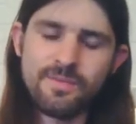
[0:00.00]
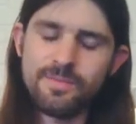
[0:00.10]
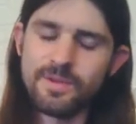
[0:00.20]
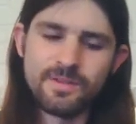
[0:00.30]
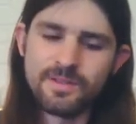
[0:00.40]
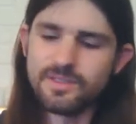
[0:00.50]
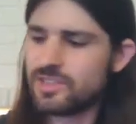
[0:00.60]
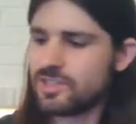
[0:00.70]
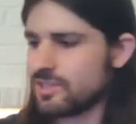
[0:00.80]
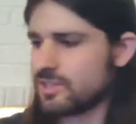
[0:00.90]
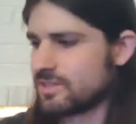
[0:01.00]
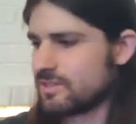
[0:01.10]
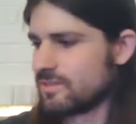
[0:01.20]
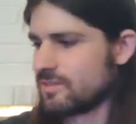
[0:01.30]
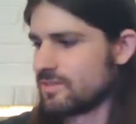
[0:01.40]
It is just,
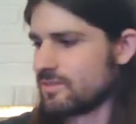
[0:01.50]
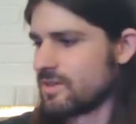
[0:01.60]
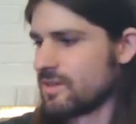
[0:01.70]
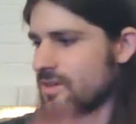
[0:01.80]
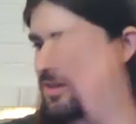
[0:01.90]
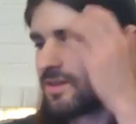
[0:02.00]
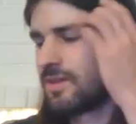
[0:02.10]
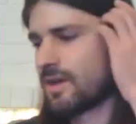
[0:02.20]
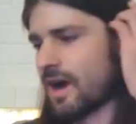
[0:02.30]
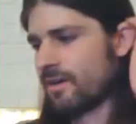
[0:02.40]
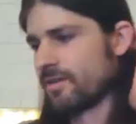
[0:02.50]
I don't